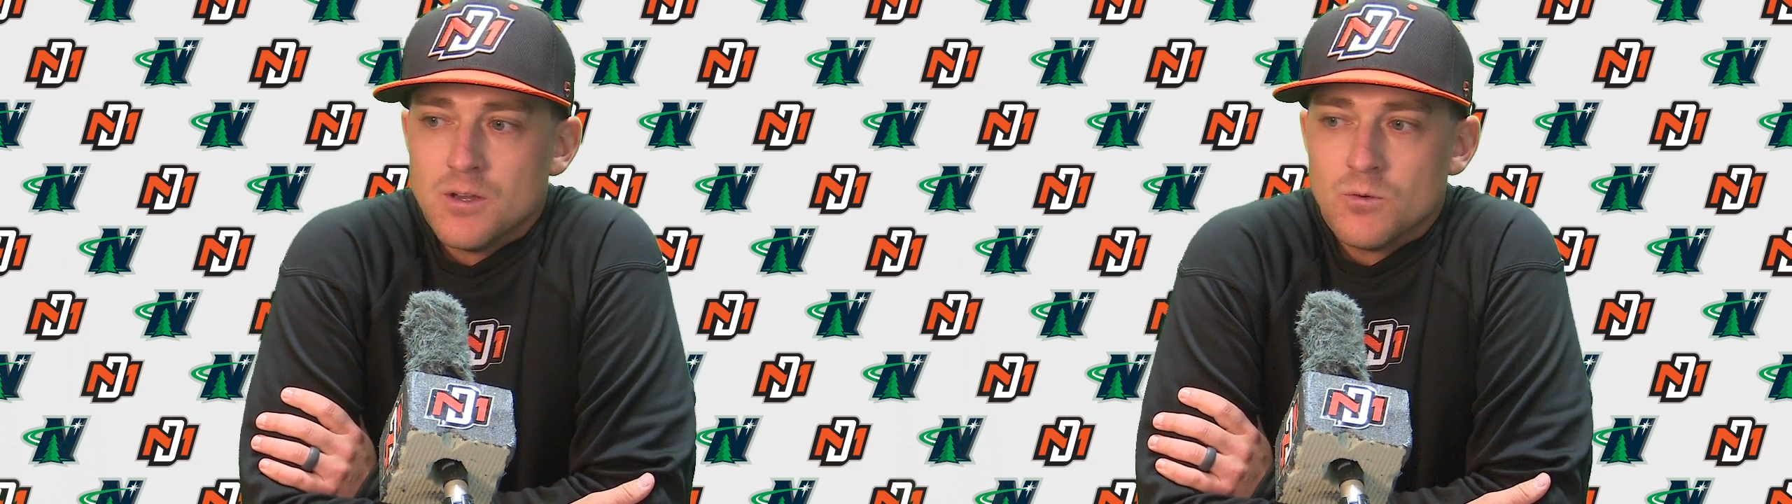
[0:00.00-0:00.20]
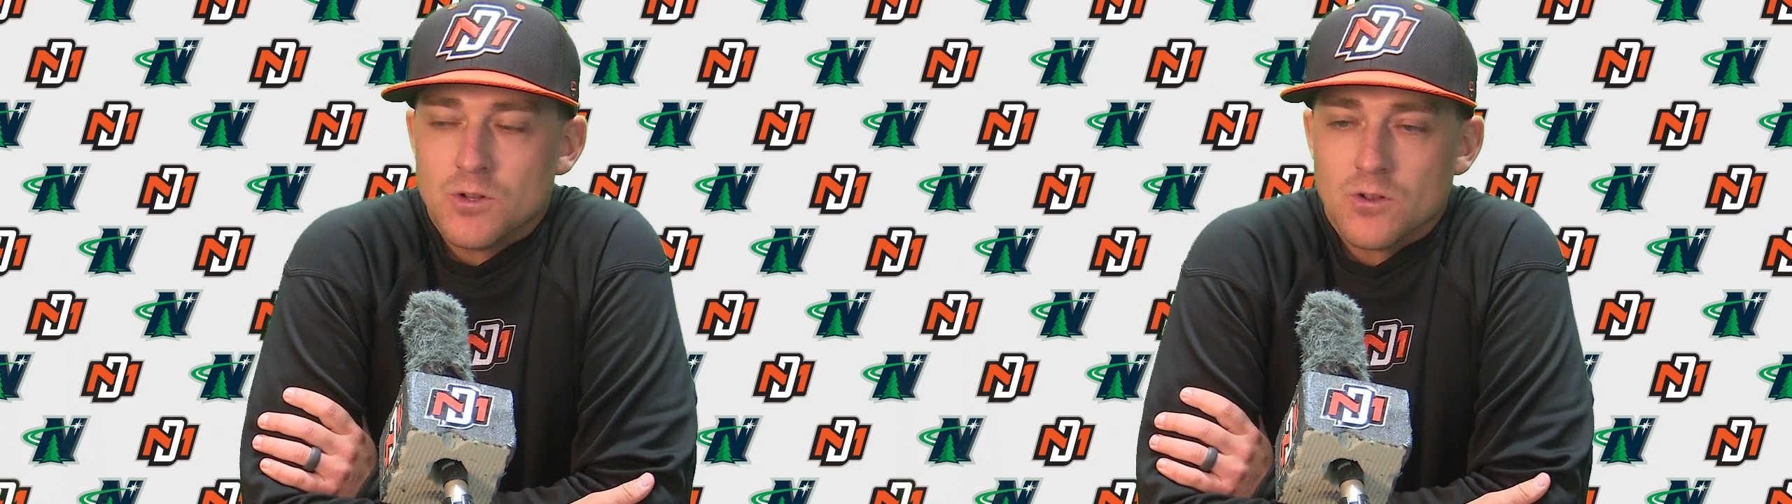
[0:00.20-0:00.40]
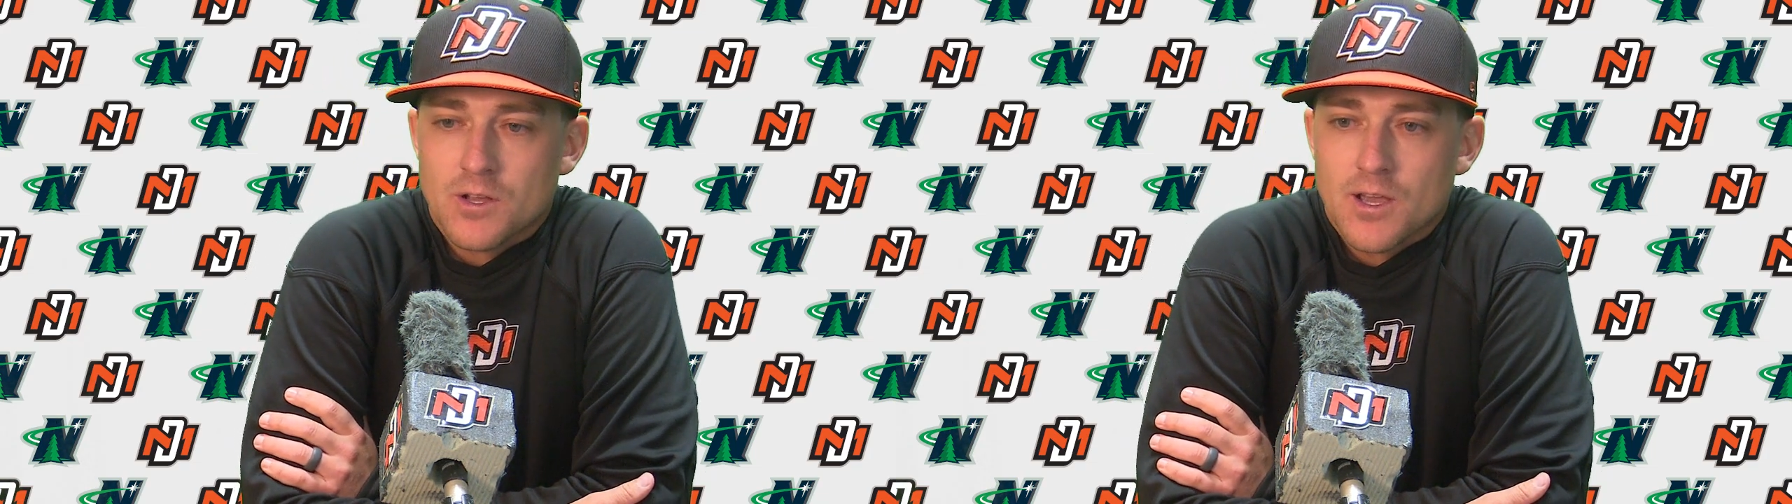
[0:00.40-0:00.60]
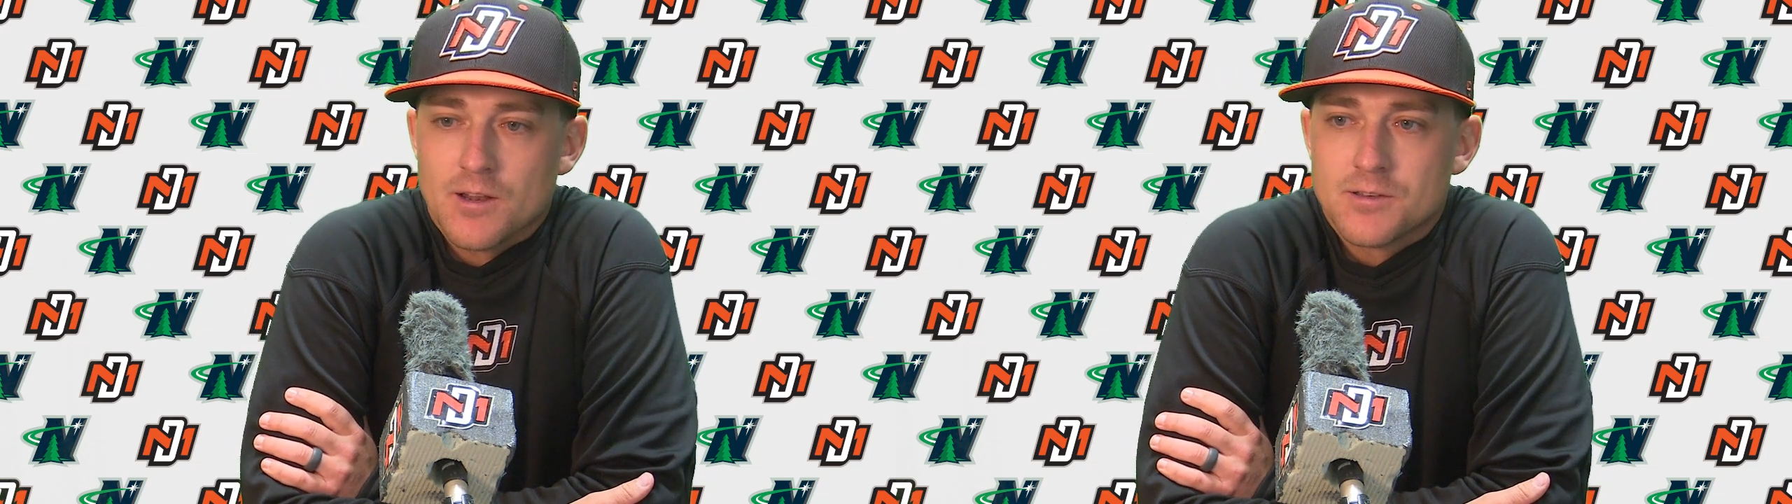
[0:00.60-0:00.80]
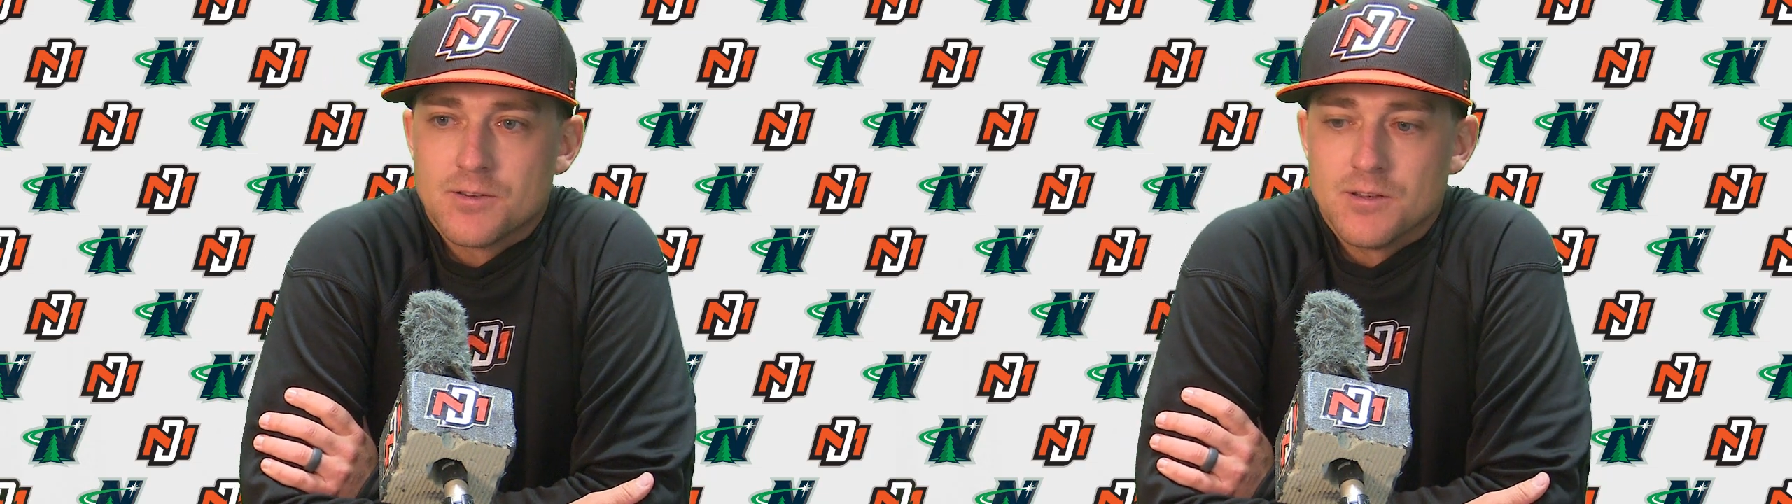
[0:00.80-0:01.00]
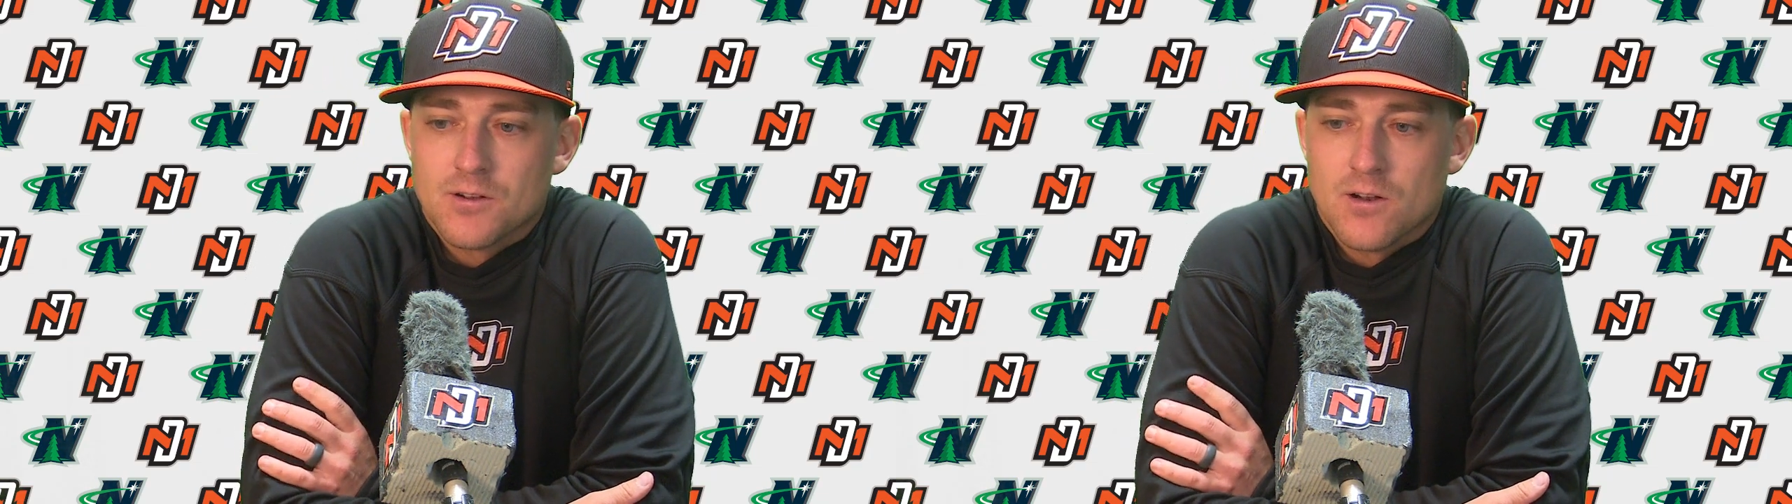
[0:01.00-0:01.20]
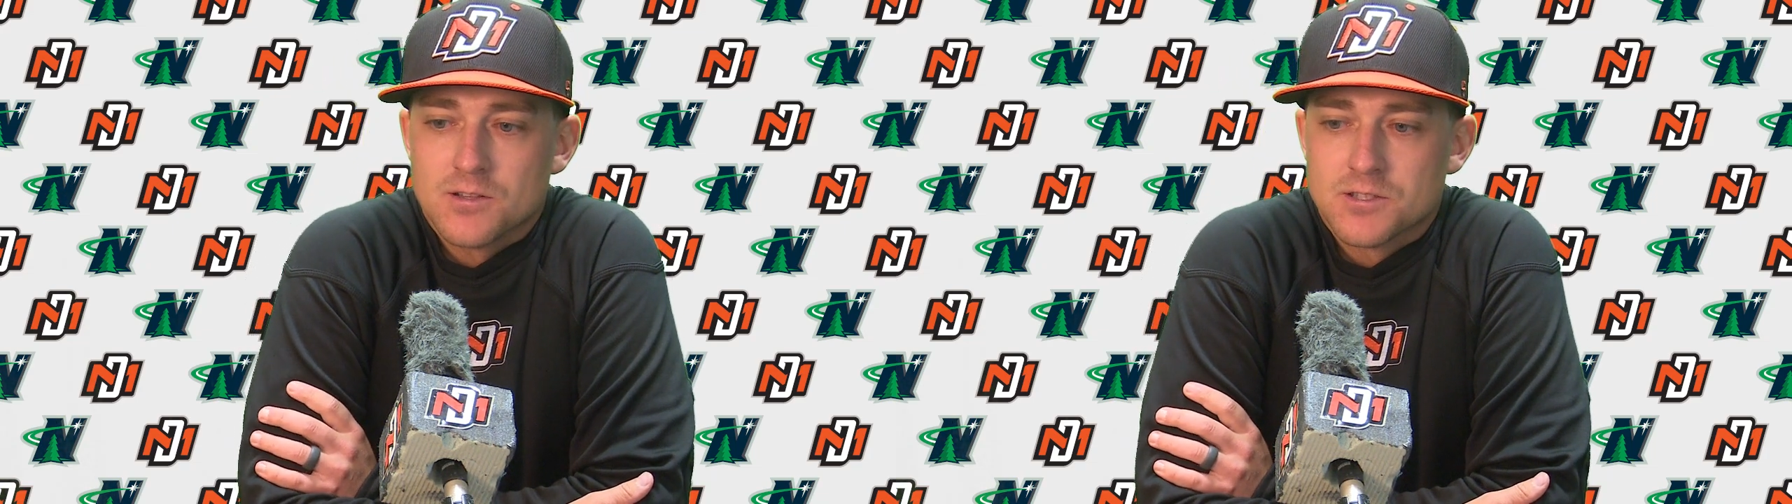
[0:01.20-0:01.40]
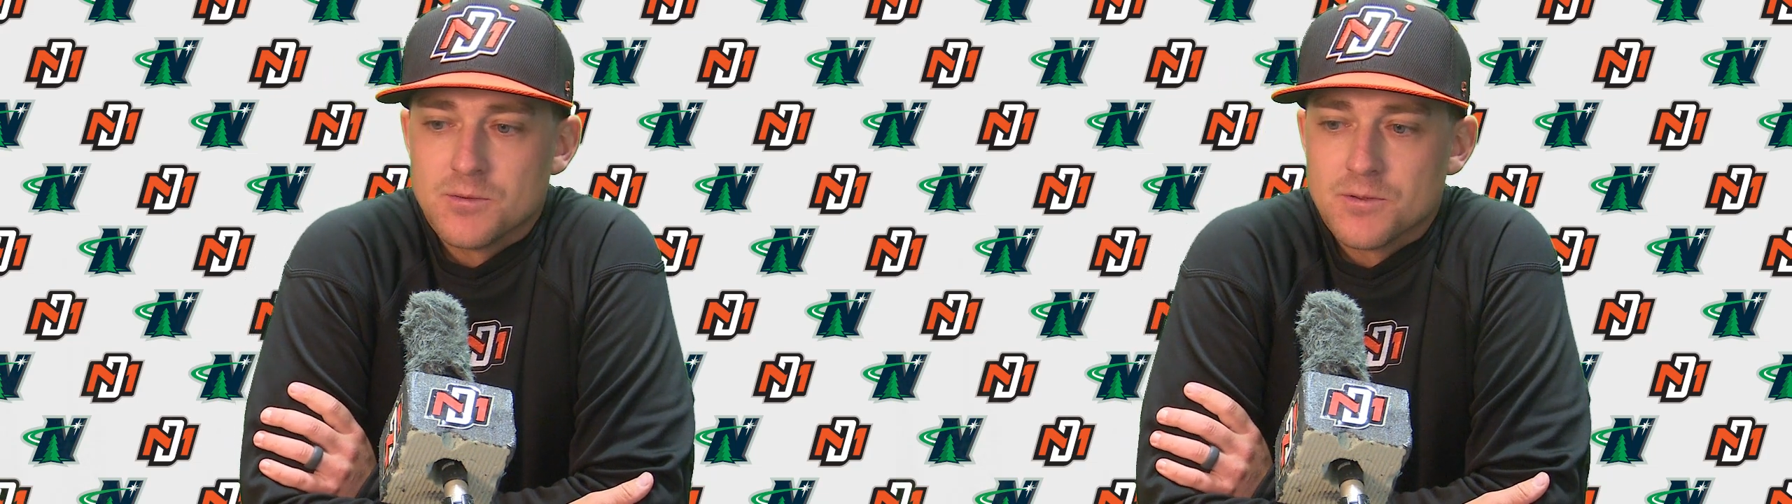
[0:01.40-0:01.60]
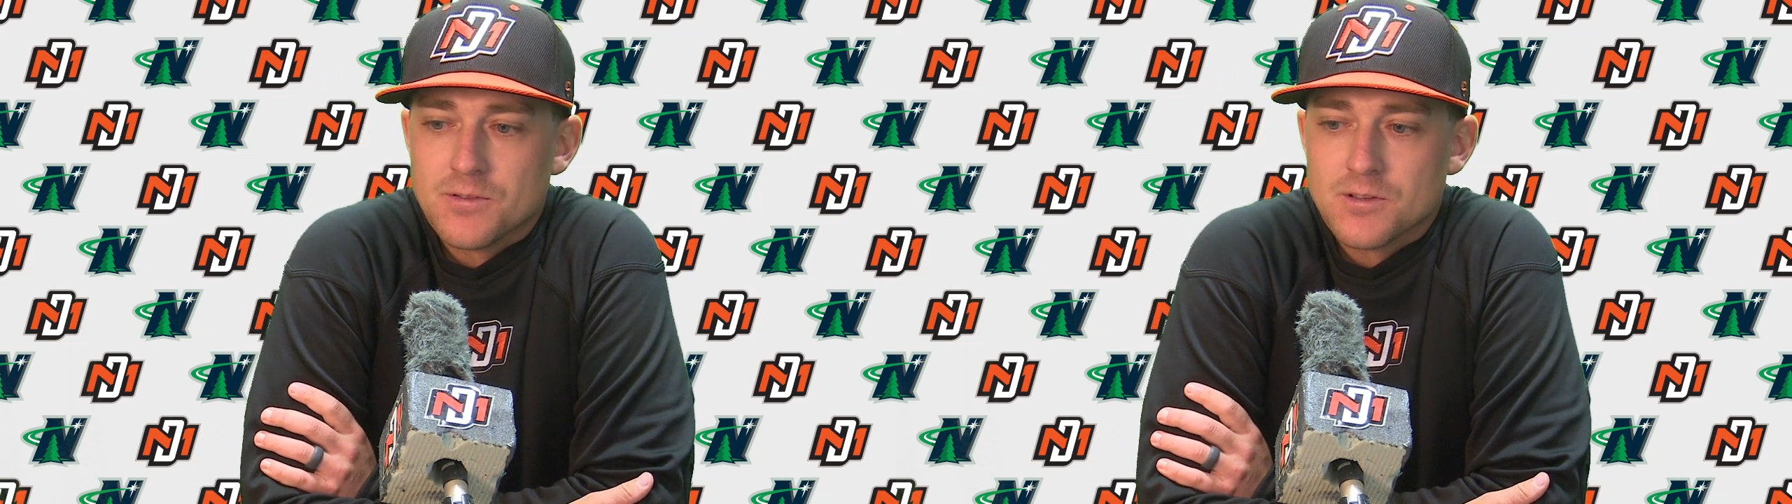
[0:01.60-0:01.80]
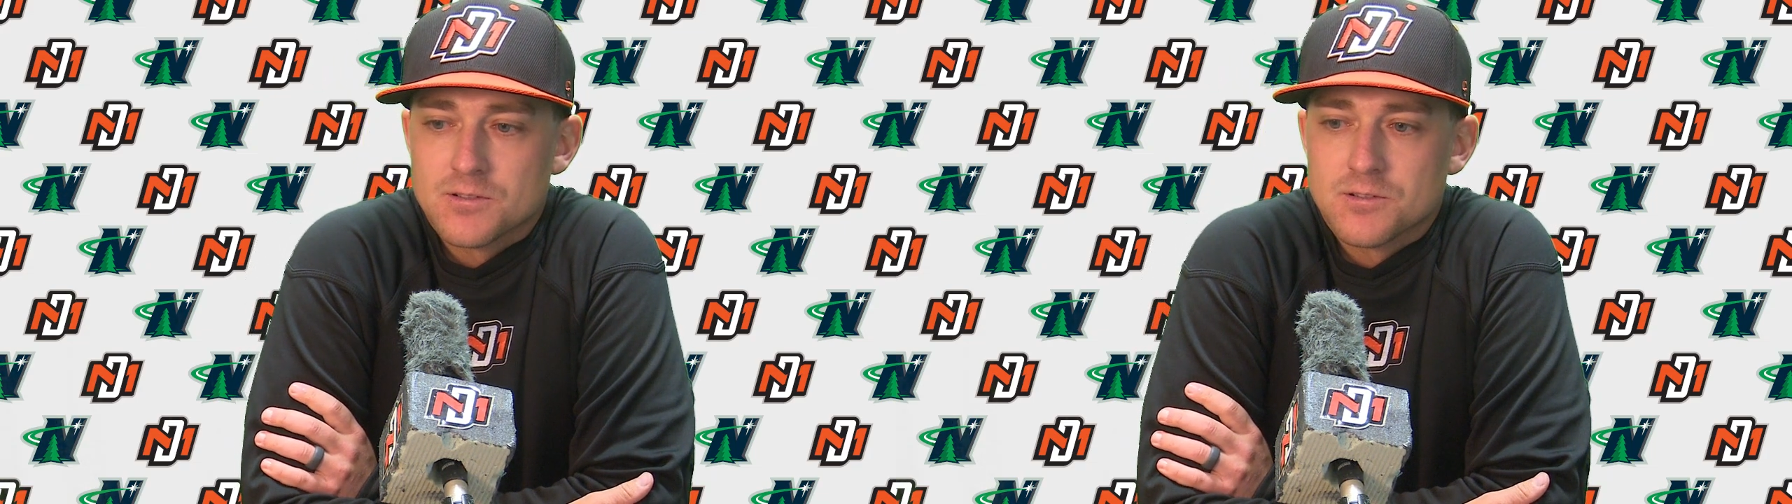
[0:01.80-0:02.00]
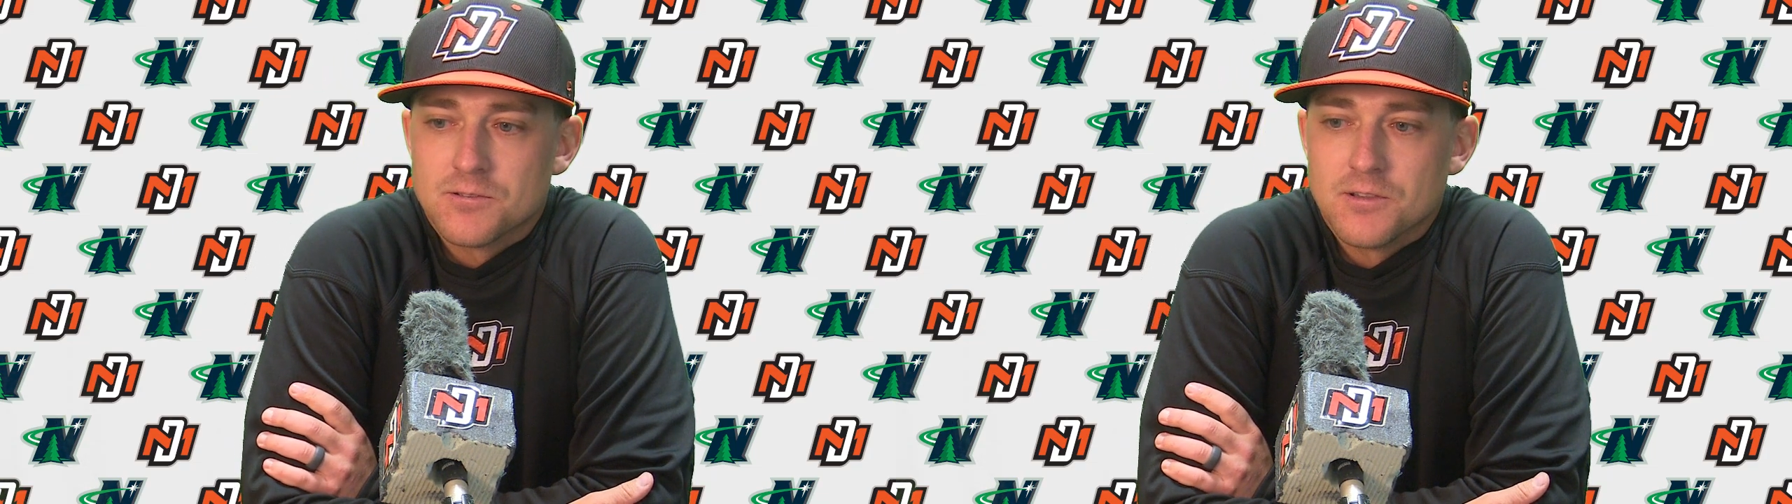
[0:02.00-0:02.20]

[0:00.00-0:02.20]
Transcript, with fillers: when you look at it in the grand scheme of things,